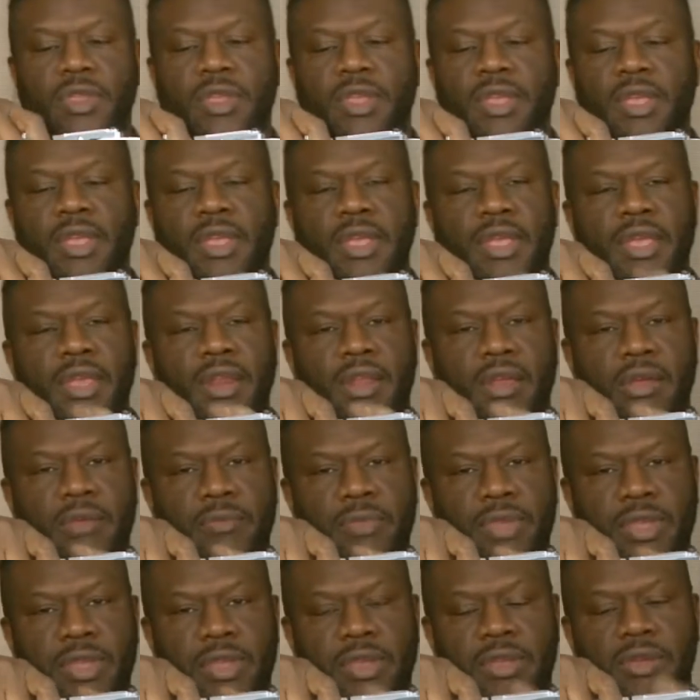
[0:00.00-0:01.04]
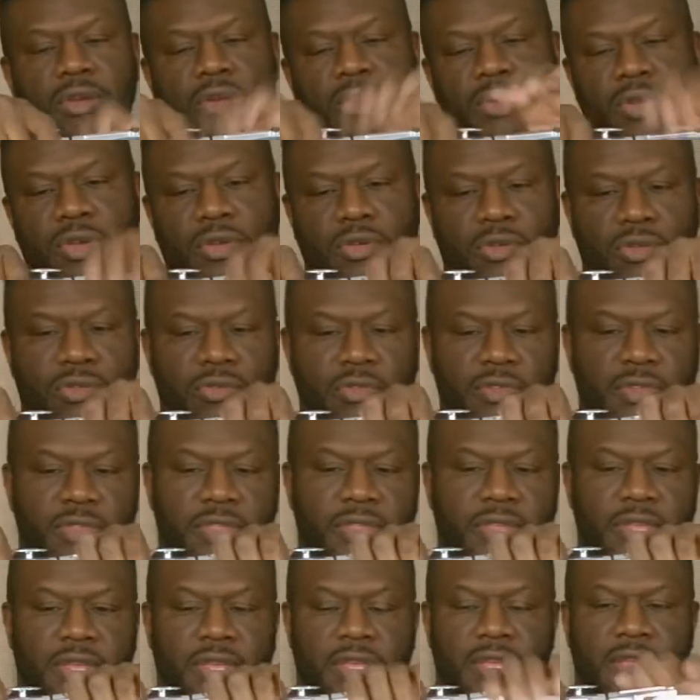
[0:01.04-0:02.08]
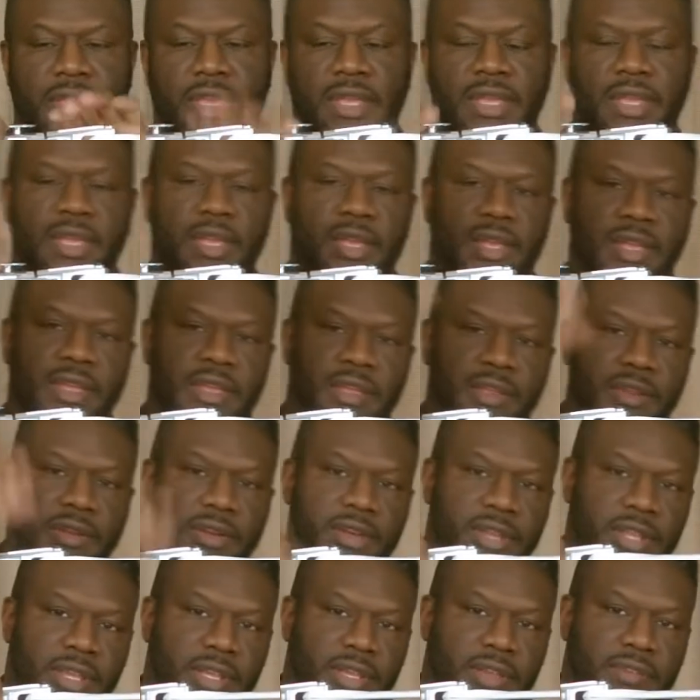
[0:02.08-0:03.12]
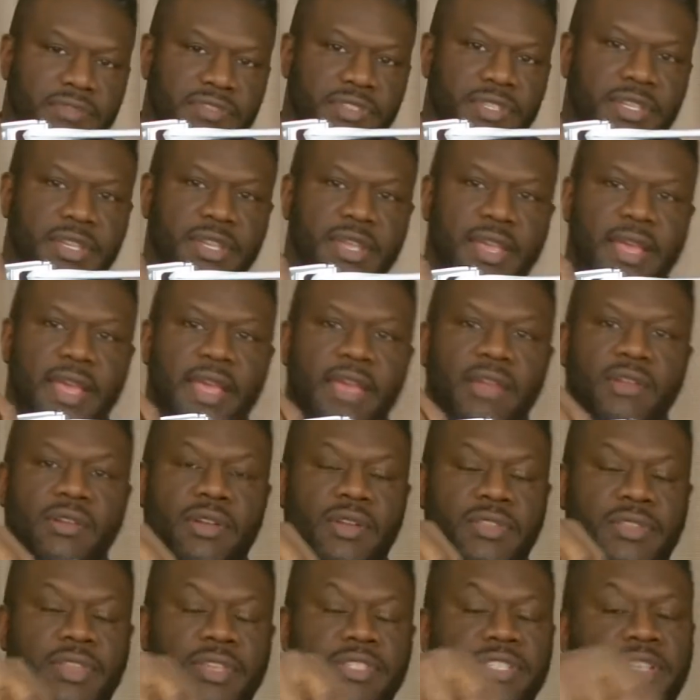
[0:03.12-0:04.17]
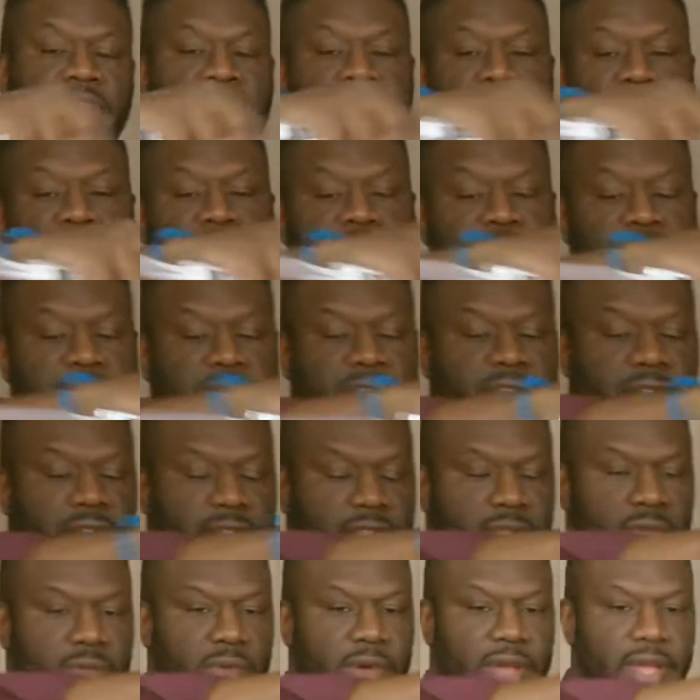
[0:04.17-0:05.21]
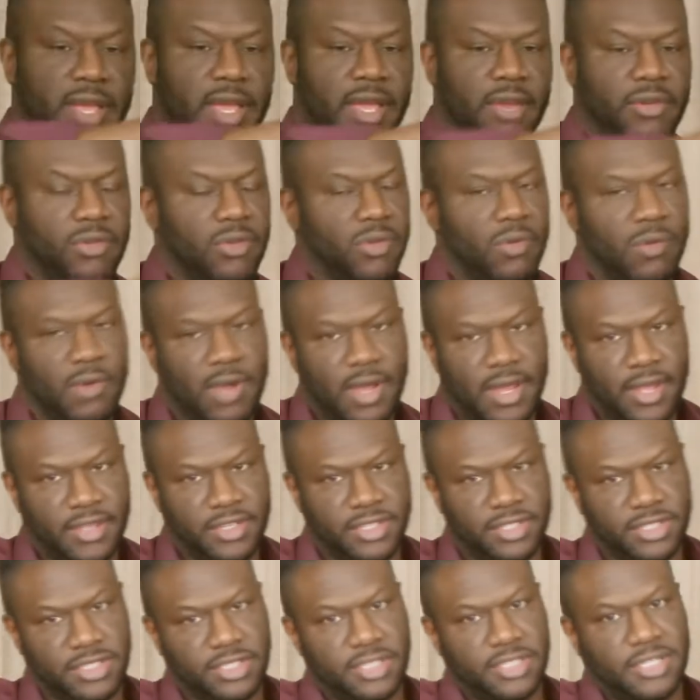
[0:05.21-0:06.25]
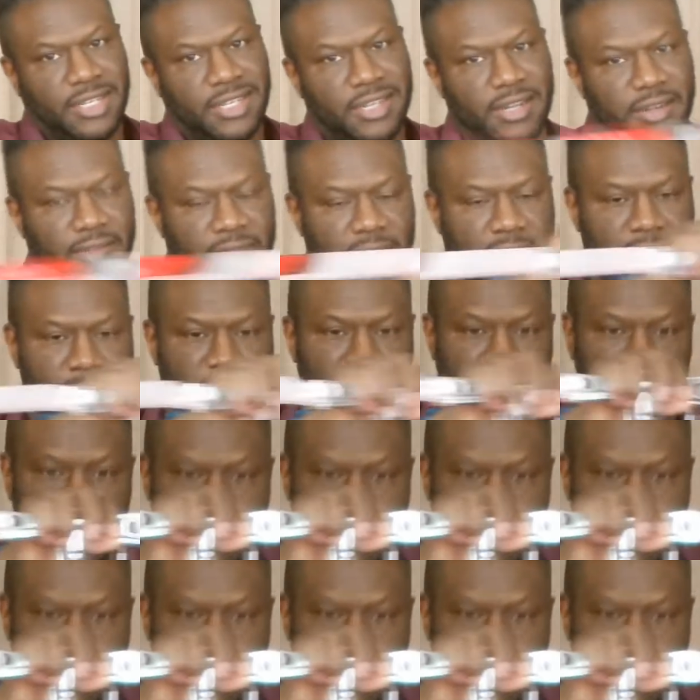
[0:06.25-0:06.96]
And I'll be going over the DFC head on this. And let me move this out of the way. I don't know why I just slid it right in my.